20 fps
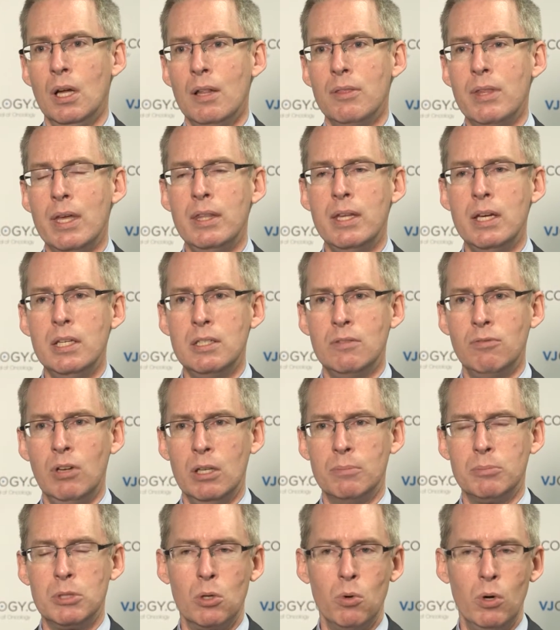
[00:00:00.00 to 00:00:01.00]
Then they
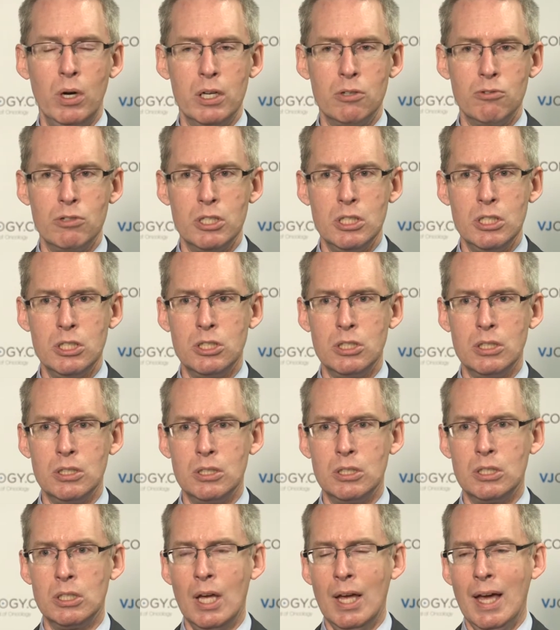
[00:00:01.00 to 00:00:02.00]
developed acquired
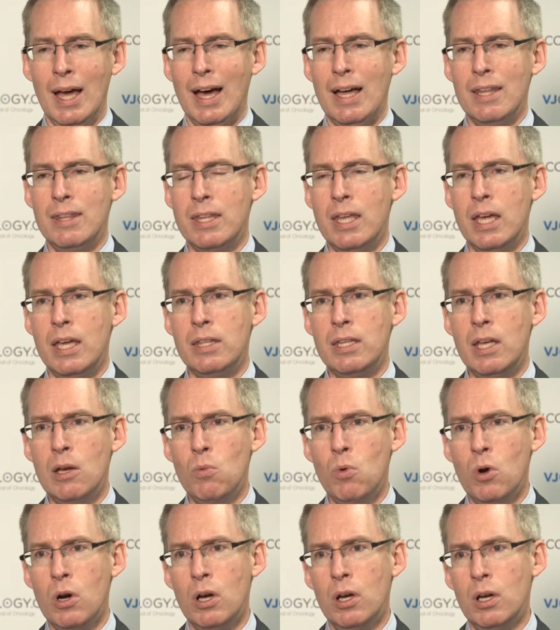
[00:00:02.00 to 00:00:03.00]
resistance, and then they
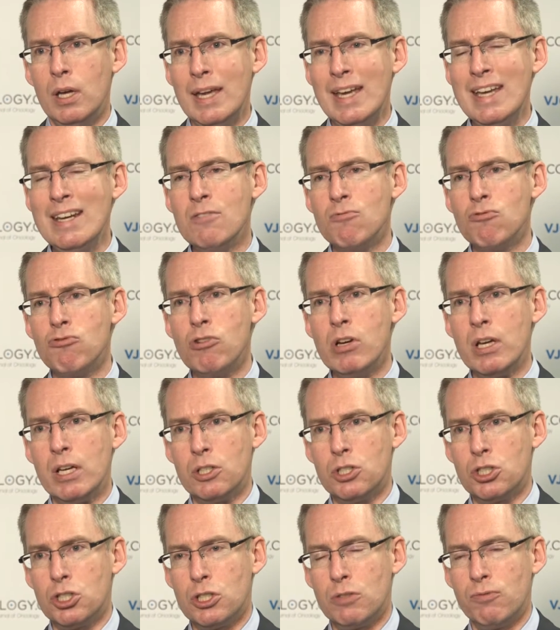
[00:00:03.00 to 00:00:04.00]
were
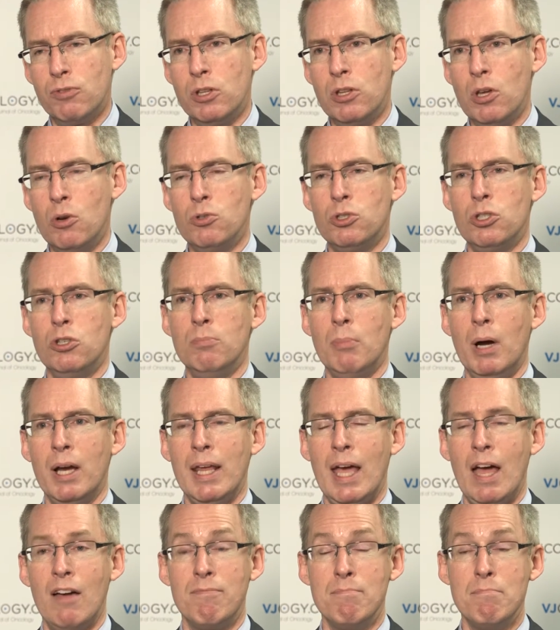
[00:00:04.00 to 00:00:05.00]
enriched for those who
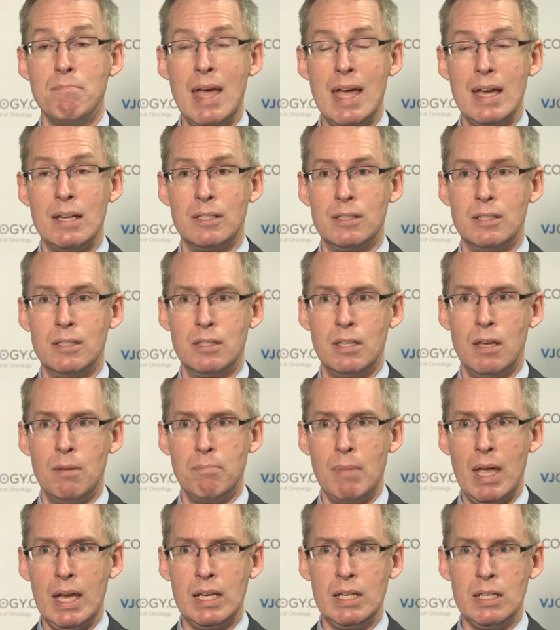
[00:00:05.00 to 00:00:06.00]
might have M E T as their
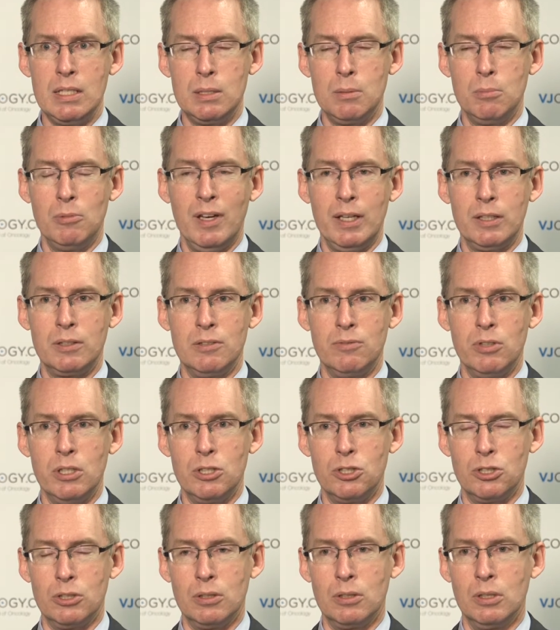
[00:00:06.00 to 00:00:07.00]
mechanism of
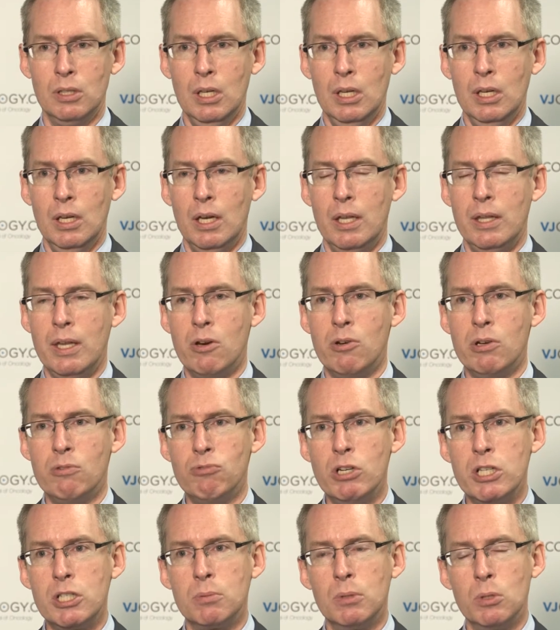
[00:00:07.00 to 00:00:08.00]
activation. And their
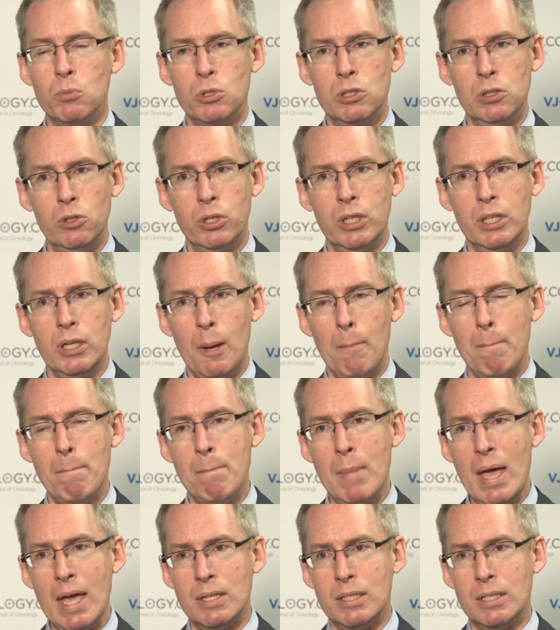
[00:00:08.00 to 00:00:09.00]
enrichment was looking at
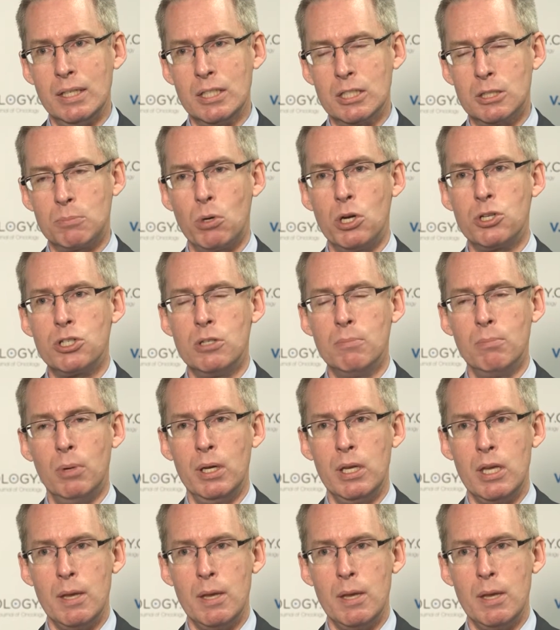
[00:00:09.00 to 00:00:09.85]
M E T expression by